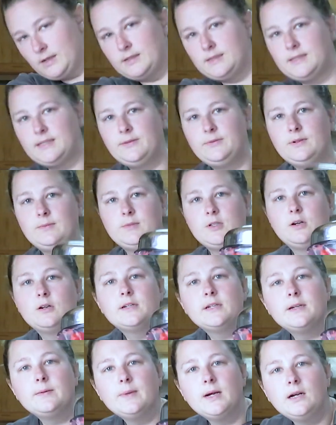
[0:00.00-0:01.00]
See what I'm
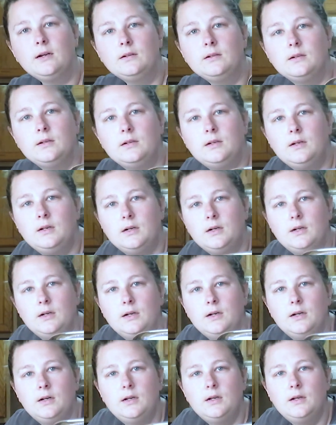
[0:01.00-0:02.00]
talking about?
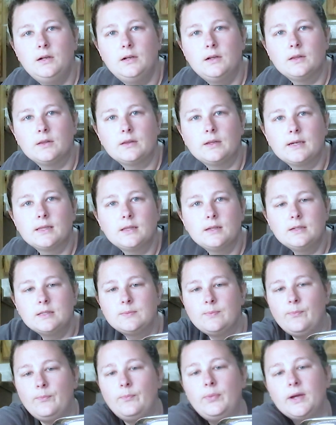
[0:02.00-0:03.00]
Like these
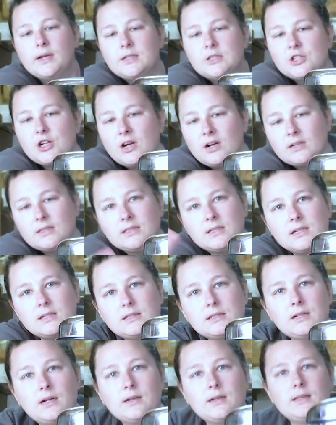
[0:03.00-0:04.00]
big chunks get
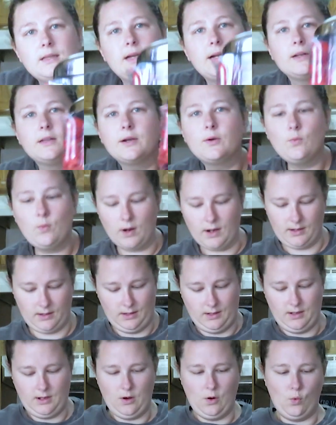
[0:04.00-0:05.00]
stuck in there. Like what?
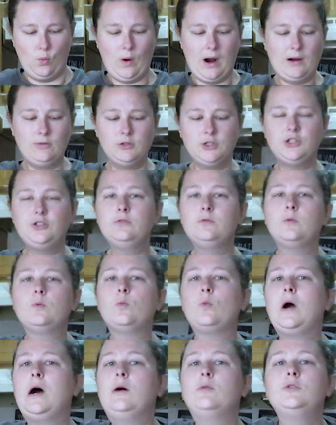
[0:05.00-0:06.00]
Why would
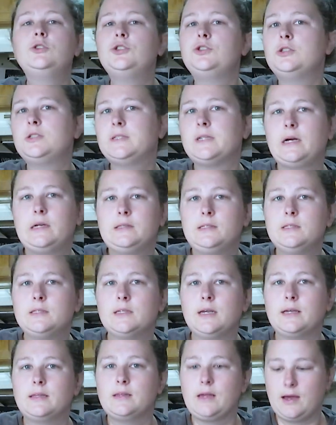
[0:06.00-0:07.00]
you design this
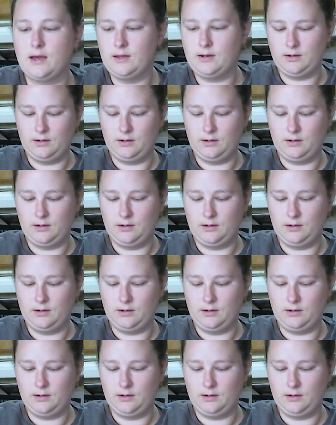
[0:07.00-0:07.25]
like that?